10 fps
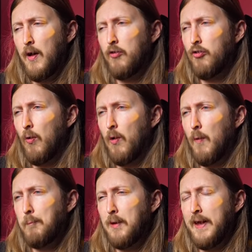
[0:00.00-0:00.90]

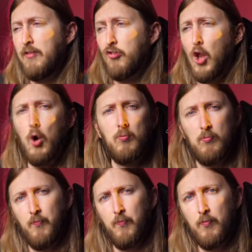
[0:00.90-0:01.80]
solo played slow.
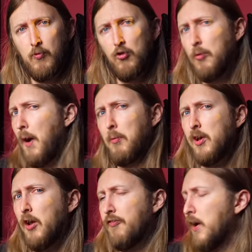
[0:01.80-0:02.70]
You're probably
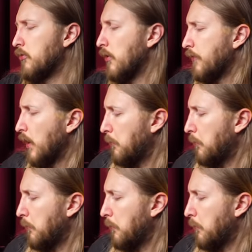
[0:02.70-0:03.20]
gonna find something, I